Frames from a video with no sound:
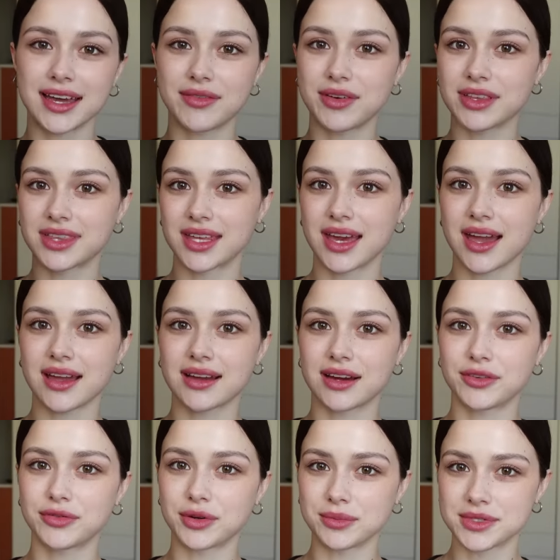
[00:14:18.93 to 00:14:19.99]
everything I
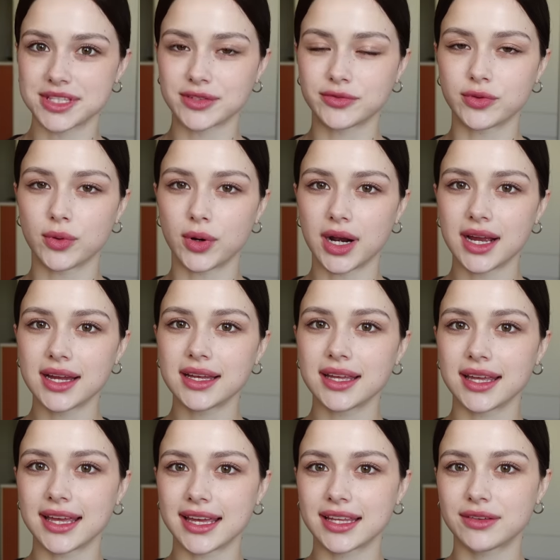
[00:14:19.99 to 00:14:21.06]
got from Sephora
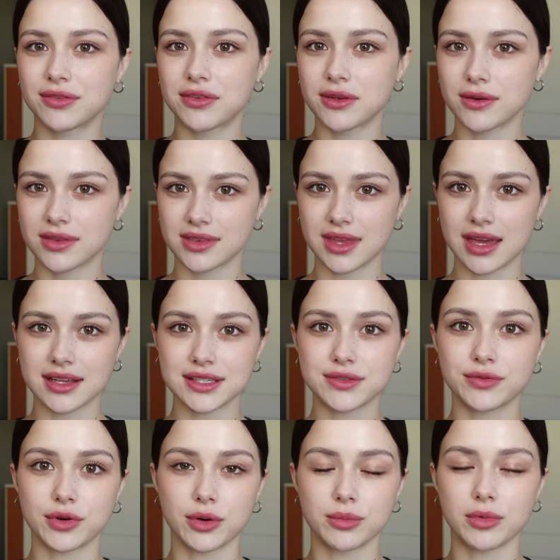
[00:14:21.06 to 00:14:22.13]
and few things
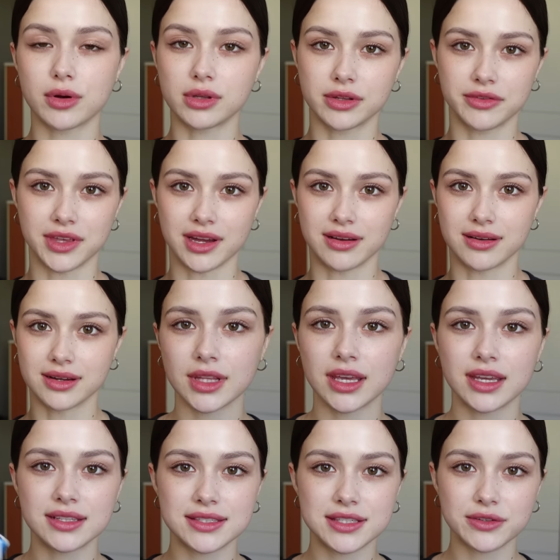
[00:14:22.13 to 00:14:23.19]
from Olive Young.
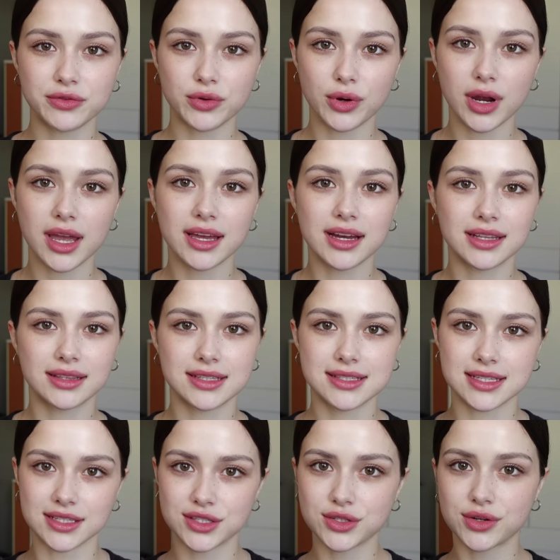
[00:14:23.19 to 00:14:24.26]
In Sephora, I got the
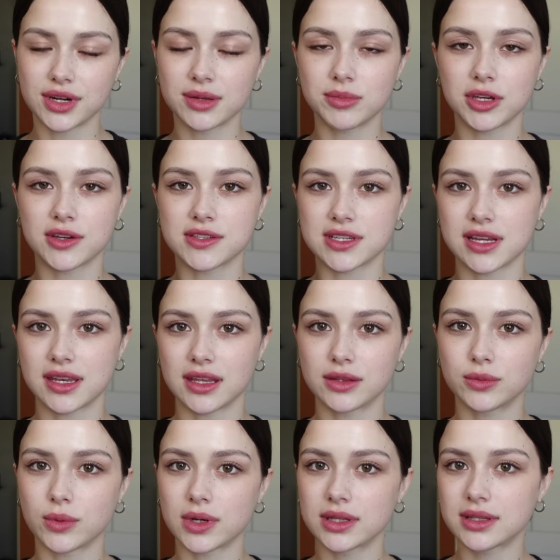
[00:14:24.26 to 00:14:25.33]
sunscreen because I
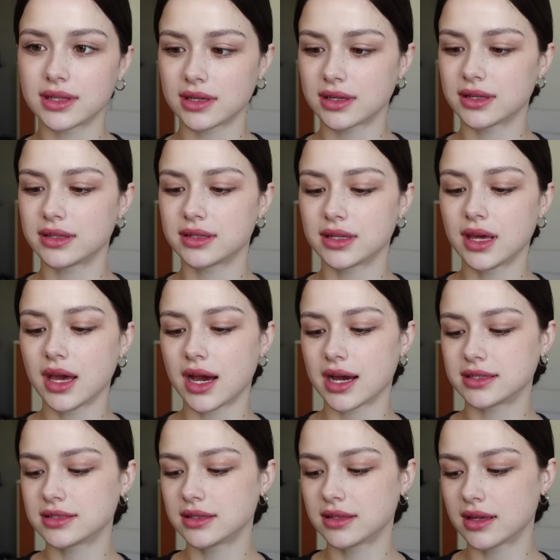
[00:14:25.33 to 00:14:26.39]
need one and
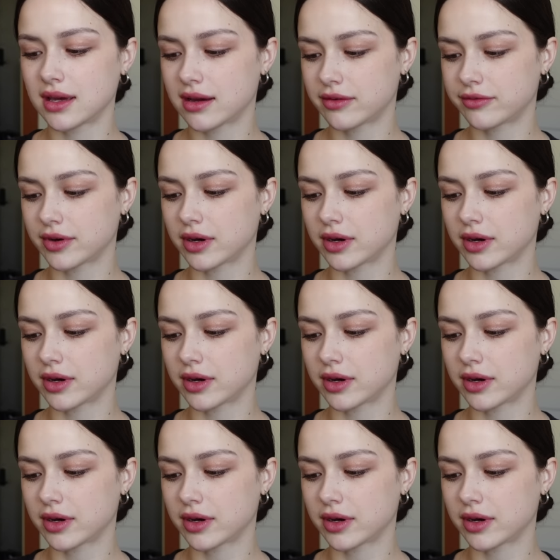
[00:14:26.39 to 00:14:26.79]
I didn't have